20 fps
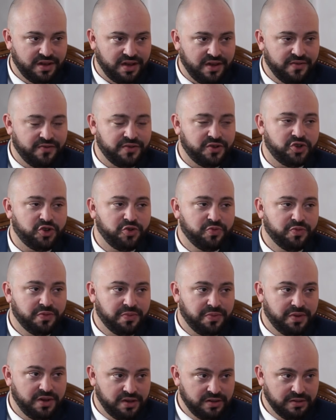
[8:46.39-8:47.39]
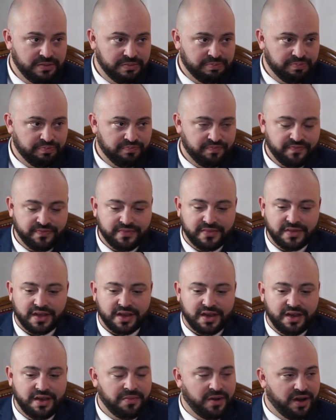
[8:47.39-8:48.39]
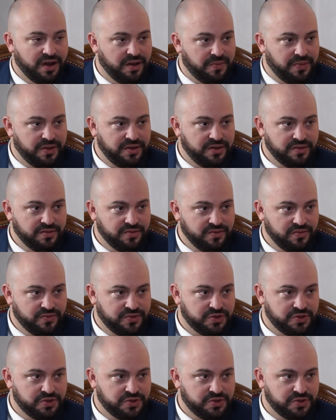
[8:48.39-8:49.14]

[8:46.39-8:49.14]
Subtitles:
Every human being, in my opinion,